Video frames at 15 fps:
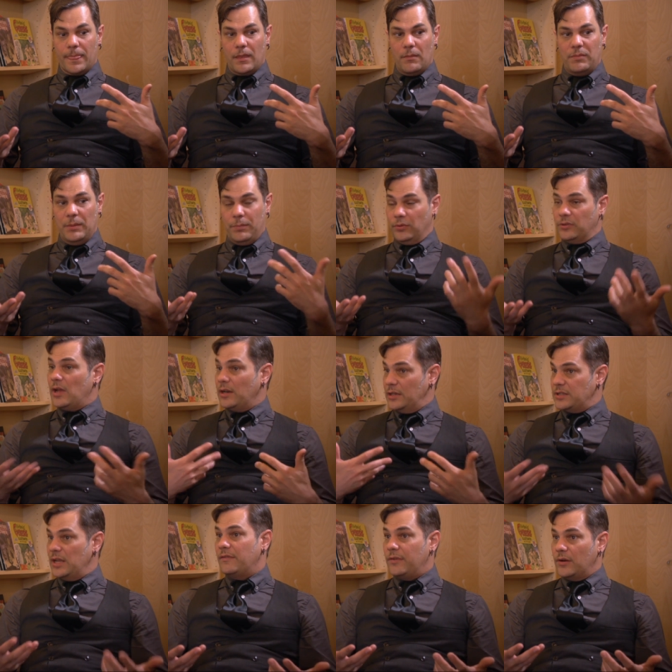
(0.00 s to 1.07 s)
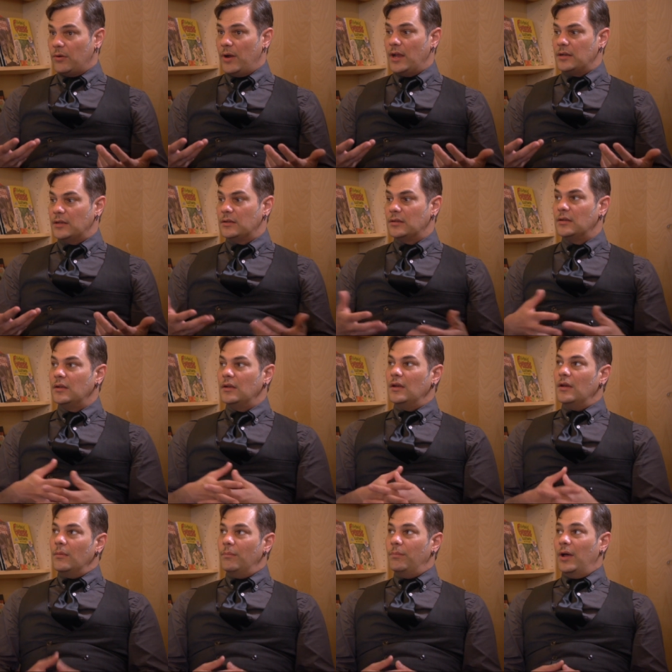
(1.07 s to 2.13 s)
people kind of take for granted.
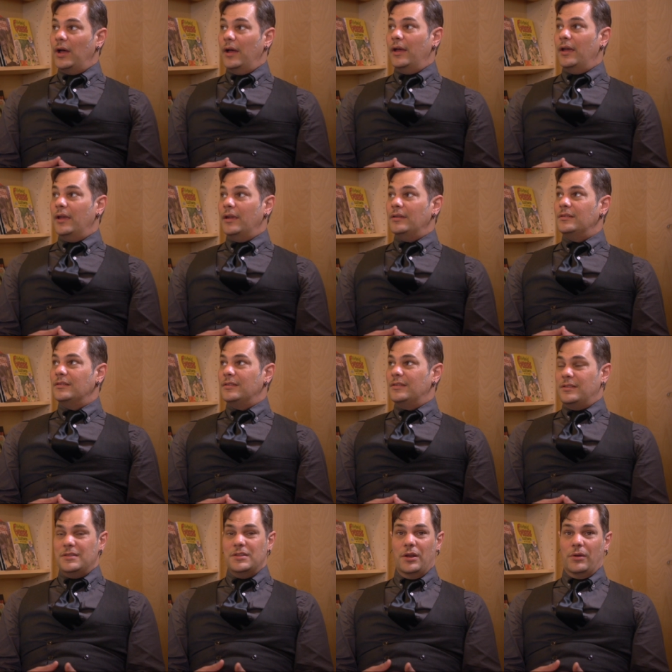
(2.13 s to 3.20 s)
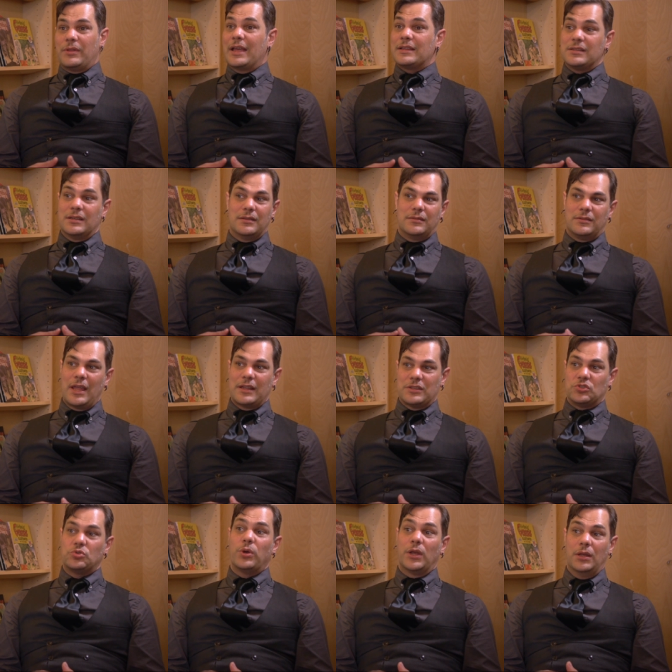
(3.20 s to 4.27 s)
But that's a
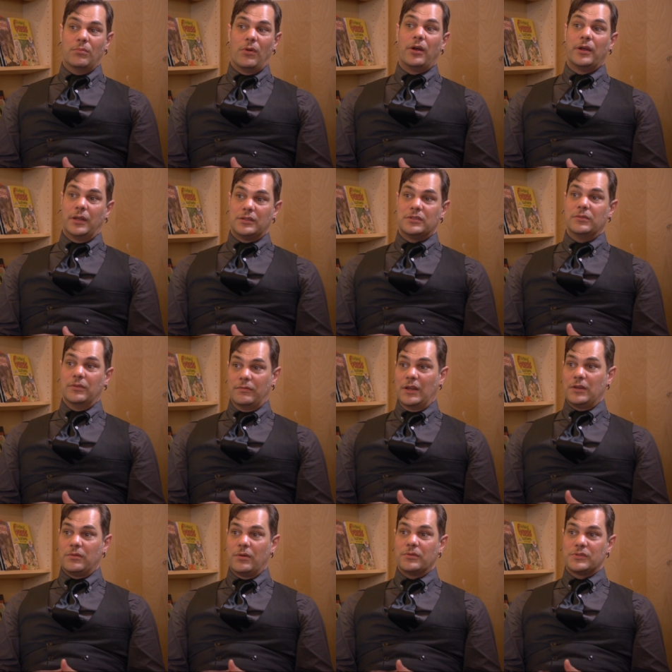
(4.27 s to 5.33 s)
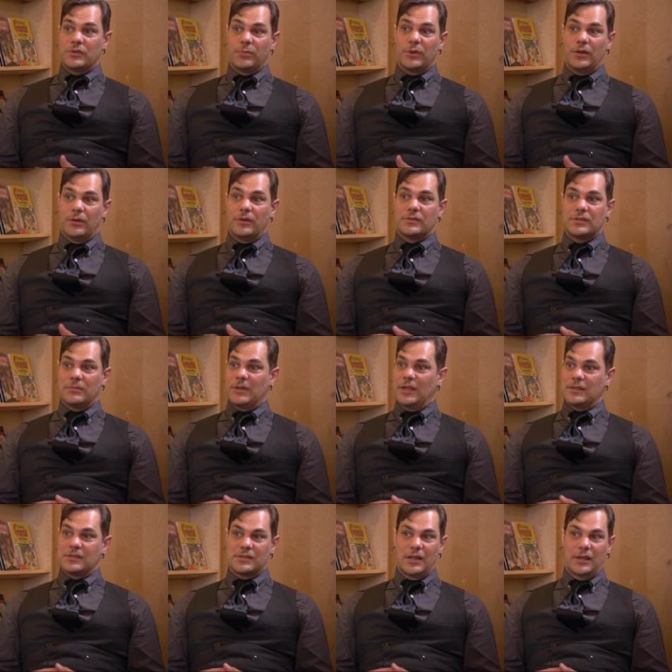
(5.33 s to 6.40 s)
tricky market to invent your own superheroes. I mean,
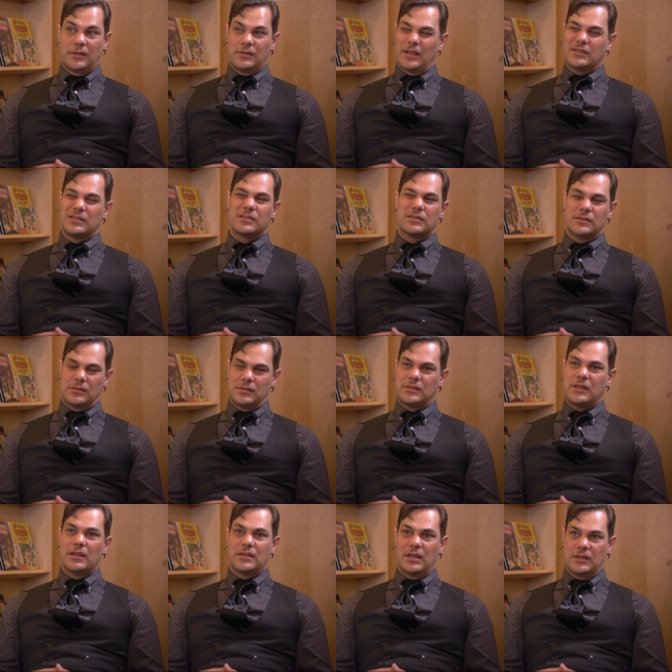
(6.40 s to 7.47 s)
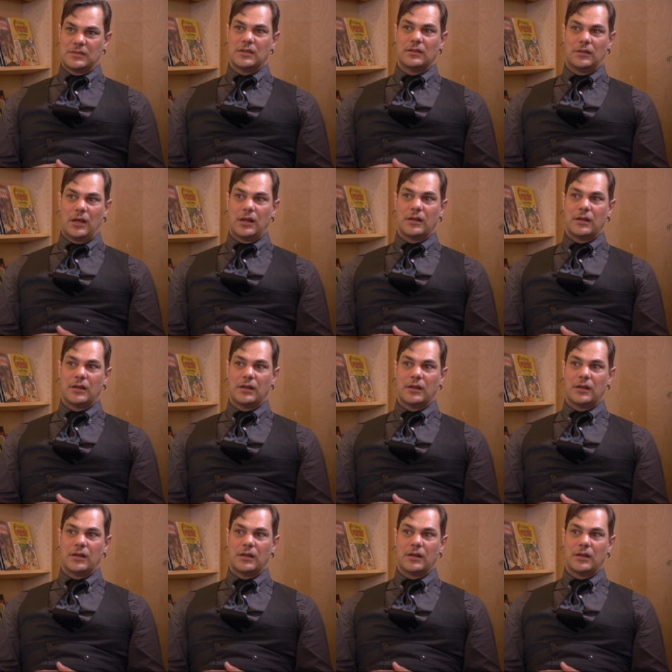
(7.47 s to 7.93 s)
that takes a lot